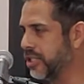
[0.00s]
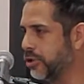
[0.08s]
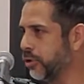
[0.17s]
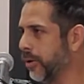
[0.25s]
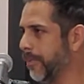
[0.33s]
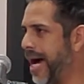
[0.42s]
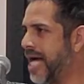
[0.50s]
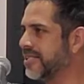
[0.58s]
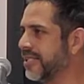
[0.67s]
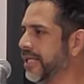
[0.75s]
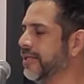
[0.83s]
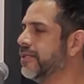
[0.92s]
into a
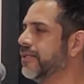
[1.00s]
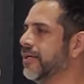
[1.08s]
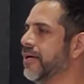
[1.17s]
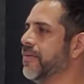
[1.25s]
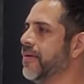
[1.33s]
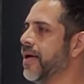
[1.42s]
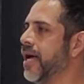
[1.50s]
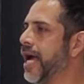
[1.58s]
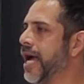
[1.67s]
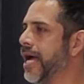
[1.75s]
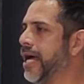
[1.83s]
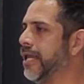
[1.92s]
basket,
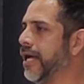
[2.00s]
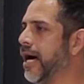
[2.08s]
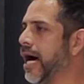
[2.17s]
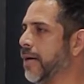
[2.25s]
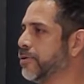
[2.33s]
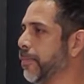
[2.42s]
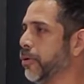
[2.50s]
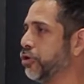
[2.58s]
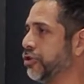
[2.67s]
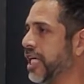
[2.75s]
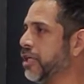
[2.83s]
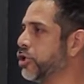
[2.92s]
and I'm supposed
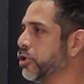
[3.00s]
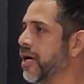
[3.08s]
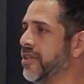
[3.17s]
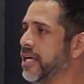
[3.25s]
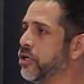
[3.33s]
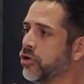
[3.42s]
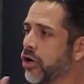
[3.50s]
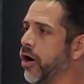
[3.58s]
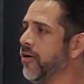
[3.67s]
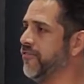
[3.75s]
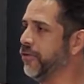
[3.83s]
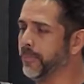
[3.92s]
to teach you, and then you
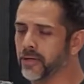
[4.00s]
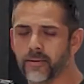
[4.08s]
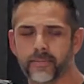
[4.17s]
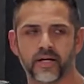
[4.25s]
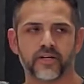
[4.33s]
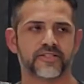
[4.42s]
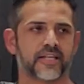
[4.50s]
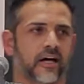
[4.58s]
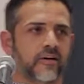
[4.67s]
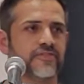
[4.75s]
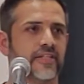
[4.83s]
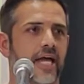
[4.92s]
go and feel better about
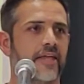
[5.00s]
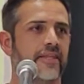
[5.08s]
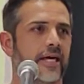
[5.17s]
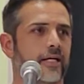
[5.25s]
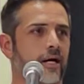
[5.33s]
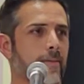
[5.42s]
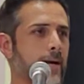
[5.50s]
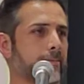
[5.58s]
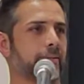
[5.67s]
yourselves, and then come back